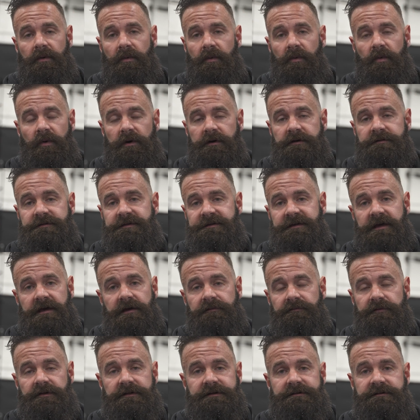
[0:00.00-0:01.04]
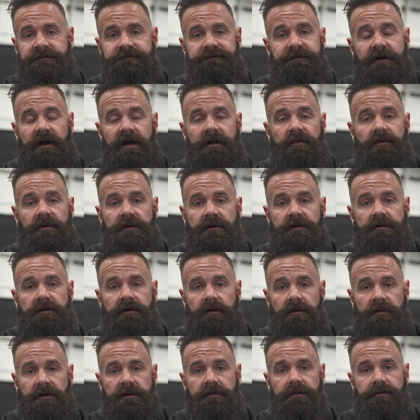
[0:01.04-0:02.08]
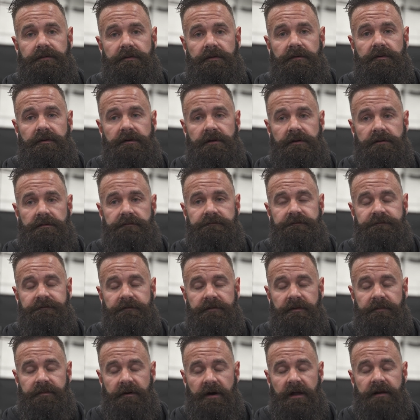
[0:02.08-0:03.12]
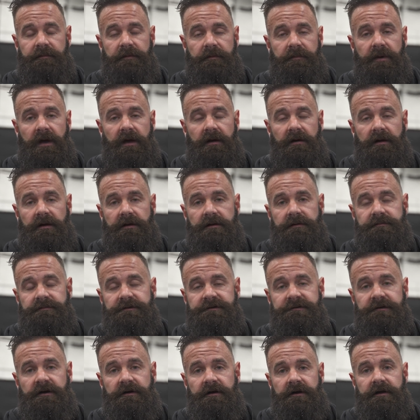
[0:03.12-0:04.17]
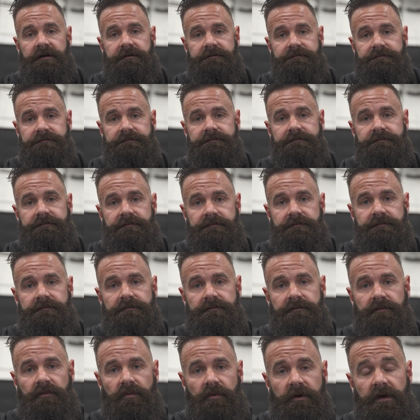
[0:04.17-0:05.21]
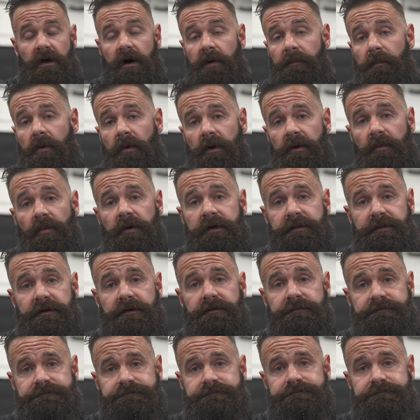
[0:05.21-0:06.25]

Words can't really define what you're going through, and from the bottom of my heart, I'm sorry. We all mourn with you.